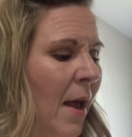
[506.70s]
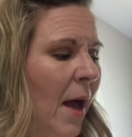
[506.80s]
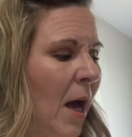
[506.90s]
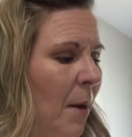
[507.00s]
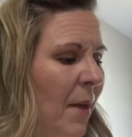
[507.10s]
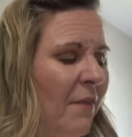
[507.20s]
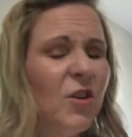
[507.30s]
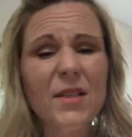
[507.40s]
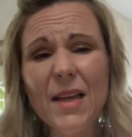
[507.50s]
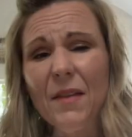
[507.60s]
If
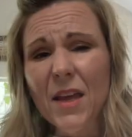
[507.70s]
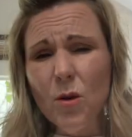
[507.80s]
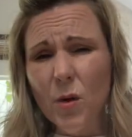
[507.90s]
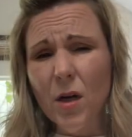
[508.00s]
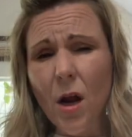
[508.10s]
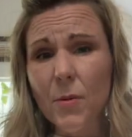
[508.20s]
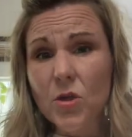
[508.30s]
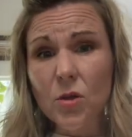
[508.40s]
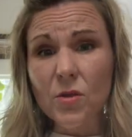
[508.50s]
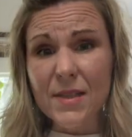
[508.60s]
you decide that you want an
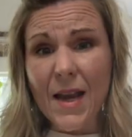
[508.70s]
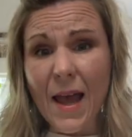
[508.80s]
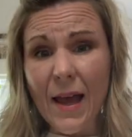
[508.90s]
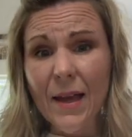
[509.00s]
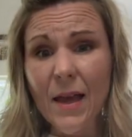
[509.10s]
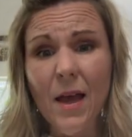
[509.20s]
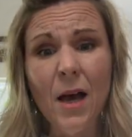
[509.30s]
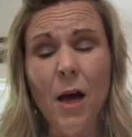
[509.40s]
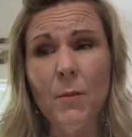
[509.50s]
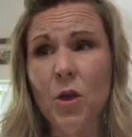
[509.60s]
optional snack,
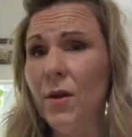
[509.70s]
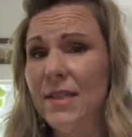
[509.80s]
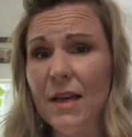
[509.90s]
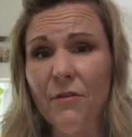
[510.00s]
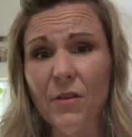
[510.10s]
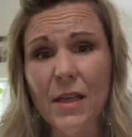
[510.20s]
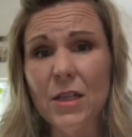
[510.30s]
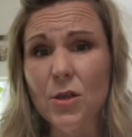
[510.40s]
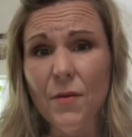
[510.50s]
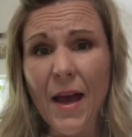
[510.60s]
you can definitely
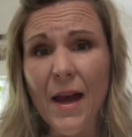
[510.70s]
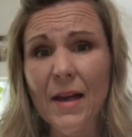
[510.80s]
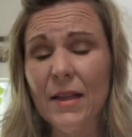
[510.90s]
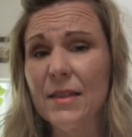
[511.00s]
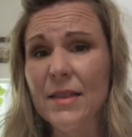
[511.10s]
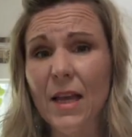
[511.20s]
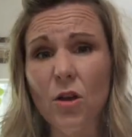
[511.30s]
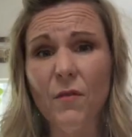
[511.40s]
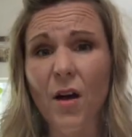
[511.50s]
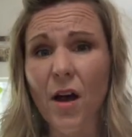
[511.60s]
do that. Let's say
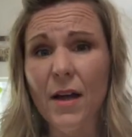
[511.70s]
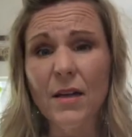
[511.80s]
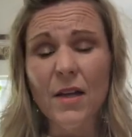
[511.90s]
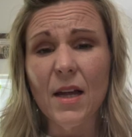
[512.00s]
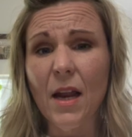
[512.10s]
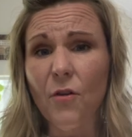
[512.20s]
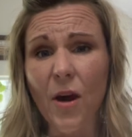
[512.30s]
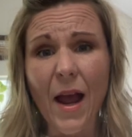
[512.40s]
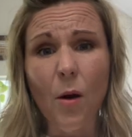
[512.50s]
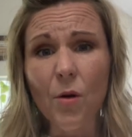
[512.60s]
you've got another
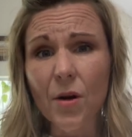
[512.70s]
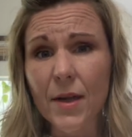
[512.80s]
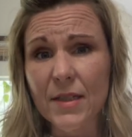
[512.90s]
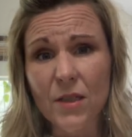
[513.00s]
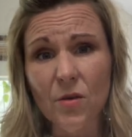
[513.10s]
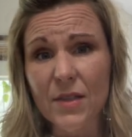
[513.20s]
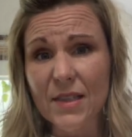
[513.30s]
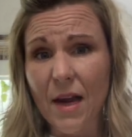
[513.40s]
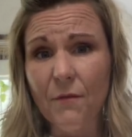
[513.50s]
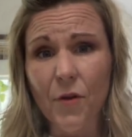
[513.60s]
hour until it's
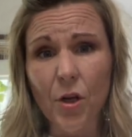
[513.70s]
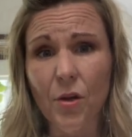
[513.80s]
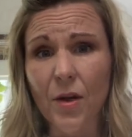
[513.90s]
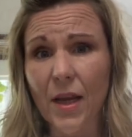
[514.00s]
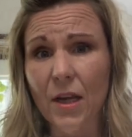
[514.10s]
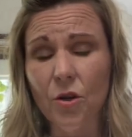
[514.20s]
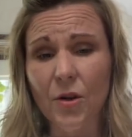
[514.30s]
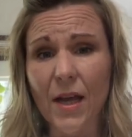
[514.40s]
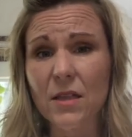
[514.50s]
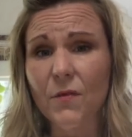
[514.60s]
time for you to eat your
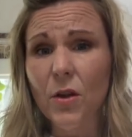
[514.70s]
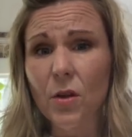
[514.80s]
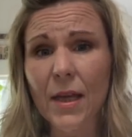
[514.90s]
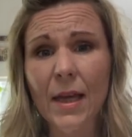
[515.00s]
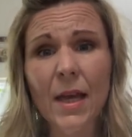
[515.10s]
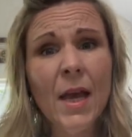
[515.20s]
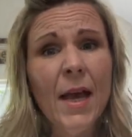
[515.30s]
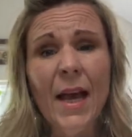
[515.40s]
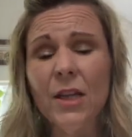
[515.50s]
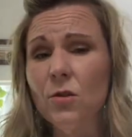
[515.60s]
next fueling
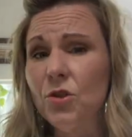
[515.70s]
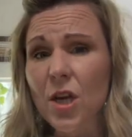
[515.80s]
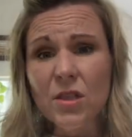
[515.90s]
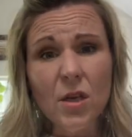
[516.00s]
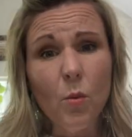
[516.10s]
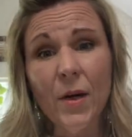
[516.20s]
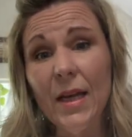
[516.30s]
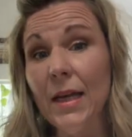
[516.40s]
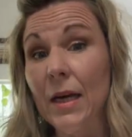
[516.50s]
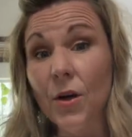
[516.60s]
and you just don't want to
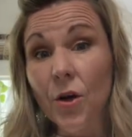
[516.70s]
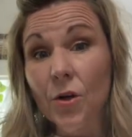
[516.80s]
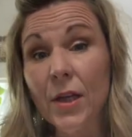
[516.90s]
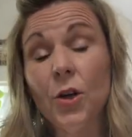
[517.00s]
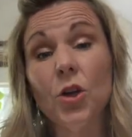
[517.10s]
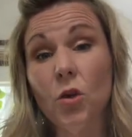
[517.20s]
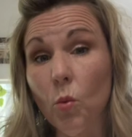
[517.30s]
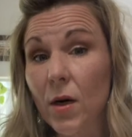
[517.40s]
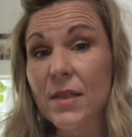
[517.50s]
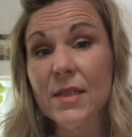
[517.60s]
eat it earlier. You
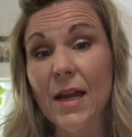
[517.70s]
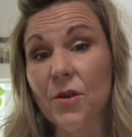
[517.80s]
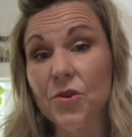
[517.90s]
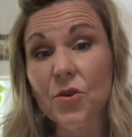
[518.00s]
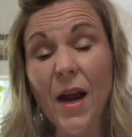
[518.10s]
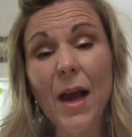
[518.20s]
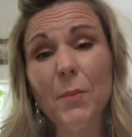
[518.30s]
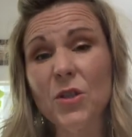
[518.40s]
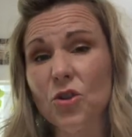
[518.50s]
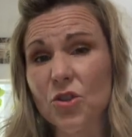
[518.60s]
want to stay on track,
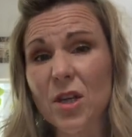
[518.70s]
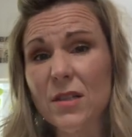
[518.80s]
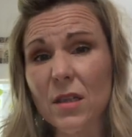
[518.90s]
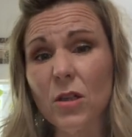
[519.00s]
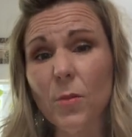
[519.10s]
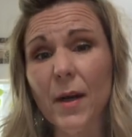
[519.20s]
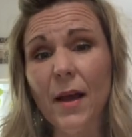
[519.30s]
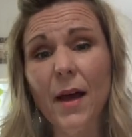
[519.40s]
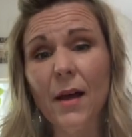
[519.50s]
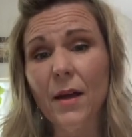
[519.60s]
but you're just a little bit
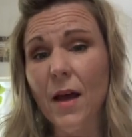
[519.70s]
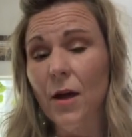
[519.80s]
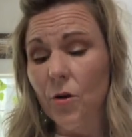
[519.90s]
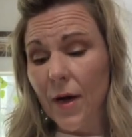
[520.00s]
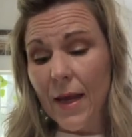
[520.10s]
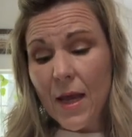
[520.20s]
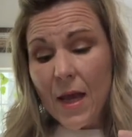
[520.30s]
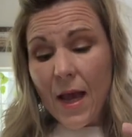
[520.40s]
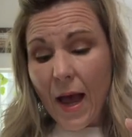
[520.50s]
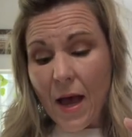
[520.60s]
hungry.
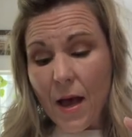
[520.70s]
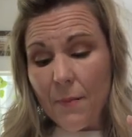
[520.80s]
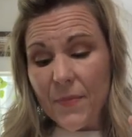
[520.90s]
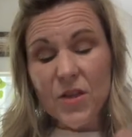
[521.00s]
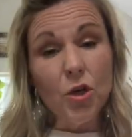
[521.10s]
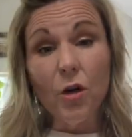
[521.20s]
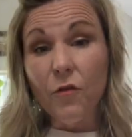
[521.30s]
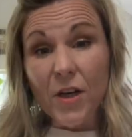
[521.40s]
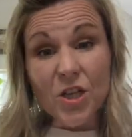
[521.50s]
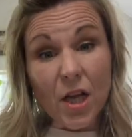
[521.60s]

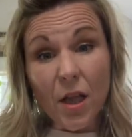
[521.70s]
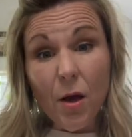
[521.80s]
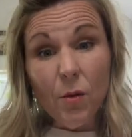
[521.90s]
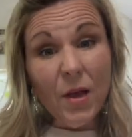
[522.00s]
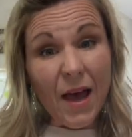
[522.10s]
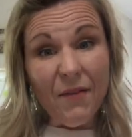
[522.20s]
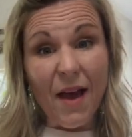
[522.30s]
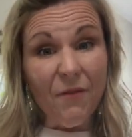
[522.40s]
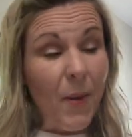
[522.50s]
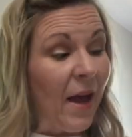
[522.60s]
Sugar-free Jell-O, you have
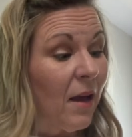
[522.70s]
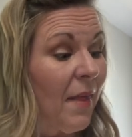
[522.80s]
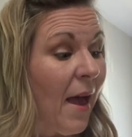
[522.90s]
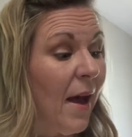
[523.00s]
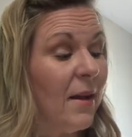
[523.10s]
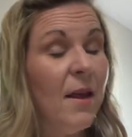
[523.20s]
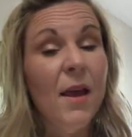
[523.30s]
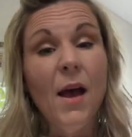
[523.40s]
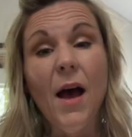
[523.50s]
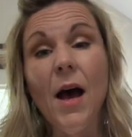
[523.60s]
a pack of that.
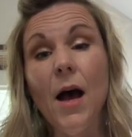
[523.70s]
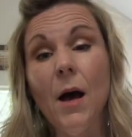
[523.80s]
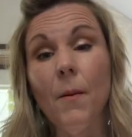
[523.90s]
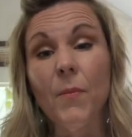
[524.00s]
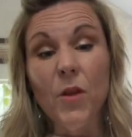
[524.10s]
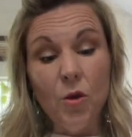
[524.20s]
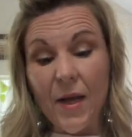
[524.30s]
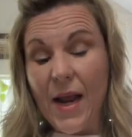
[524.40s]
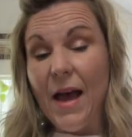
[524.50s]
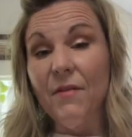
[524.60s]
You
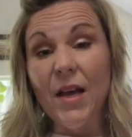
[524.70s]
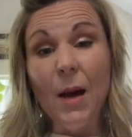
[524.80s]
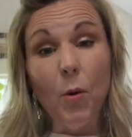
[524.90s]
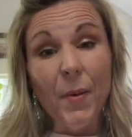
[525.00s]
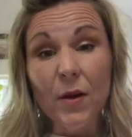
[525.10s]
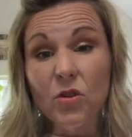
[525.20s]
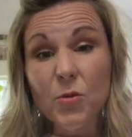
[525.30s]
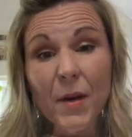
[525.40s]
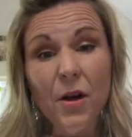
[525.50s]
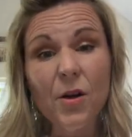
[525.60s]
can have a couple pickle
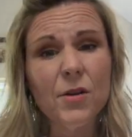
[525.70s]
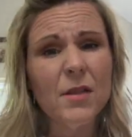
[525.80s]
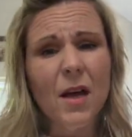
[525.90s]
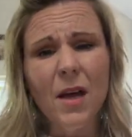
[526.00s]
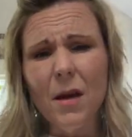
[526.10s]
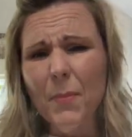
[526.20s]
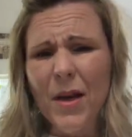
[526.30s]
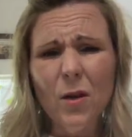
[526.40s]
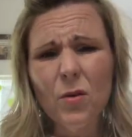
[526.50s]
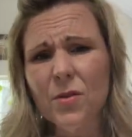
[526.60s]
spears.
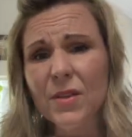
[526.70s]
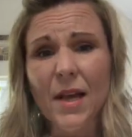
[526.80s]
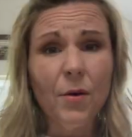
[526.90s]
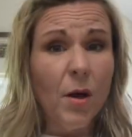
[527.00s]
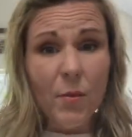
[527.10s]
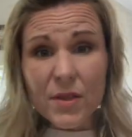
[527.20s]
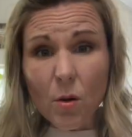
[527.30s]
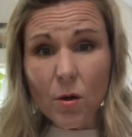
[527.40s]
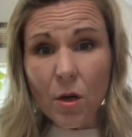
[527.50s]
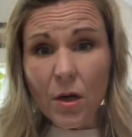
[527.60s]
Pickles, I don't know what's
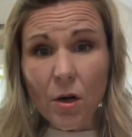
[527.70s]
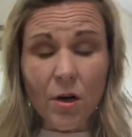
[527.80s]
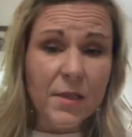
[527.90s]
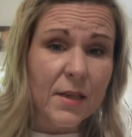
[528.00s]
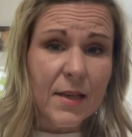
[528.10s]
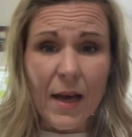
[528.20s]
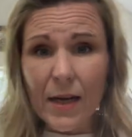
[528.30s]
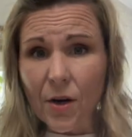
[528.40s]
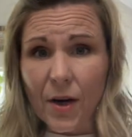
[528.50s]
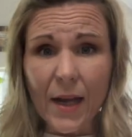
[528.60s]
going on in our
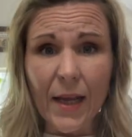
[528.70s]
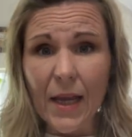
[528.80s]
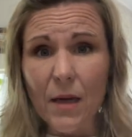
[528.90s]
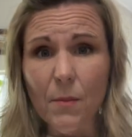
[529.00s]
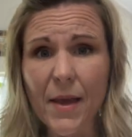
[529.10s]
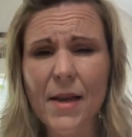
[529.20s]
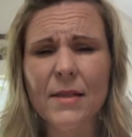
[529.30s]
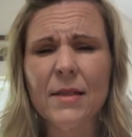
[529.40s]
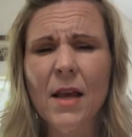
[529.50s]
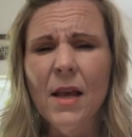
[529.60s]
society, are kind of hit and miss.